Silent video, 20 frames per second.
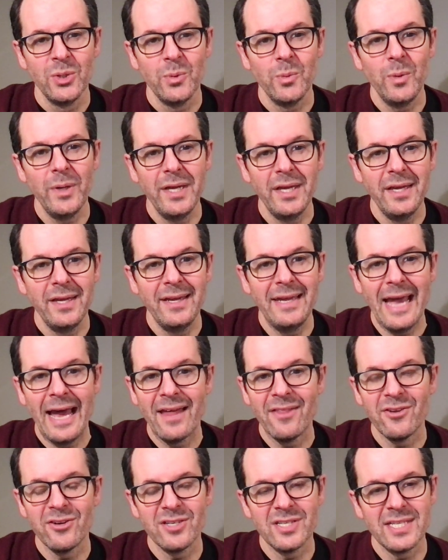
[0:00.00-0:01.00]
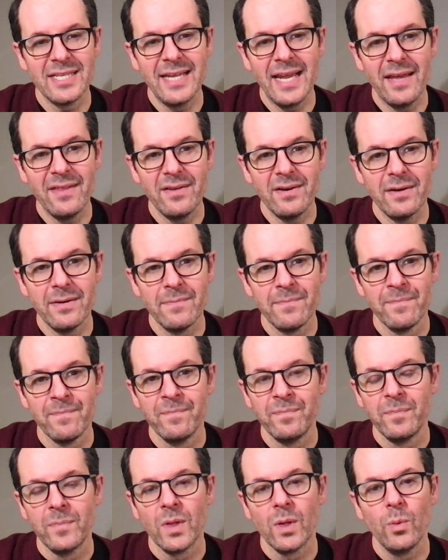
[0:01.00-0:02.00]
We gather together
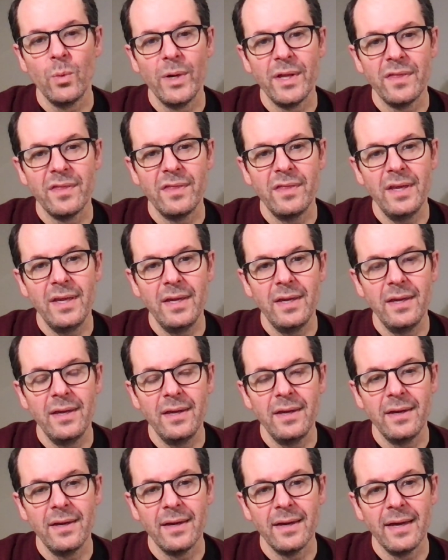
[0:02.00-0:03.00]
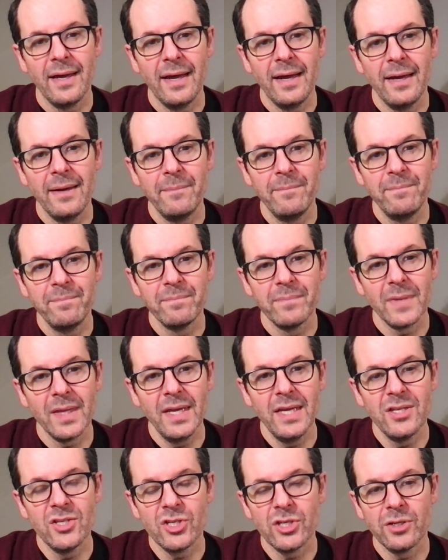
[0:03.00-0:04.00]
with the um,
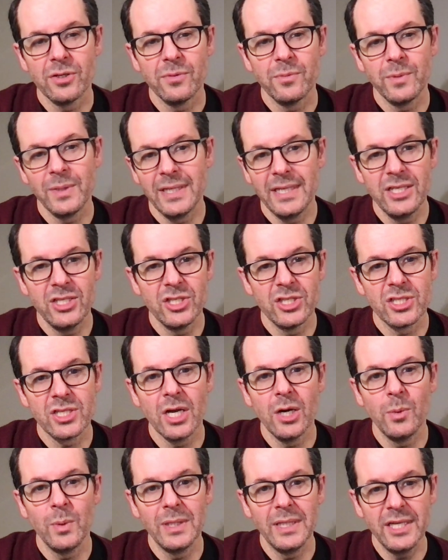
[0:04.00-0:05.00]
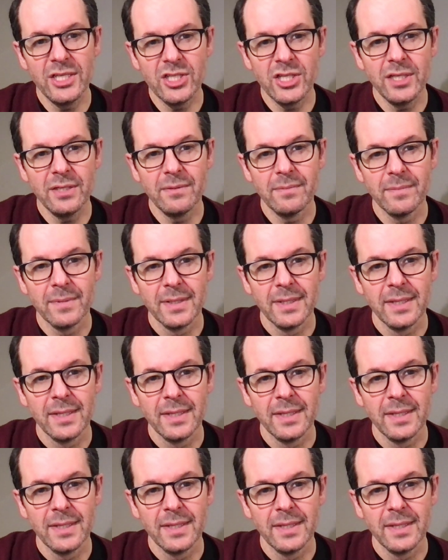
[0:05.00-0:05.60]
Inter-Religious Coalition.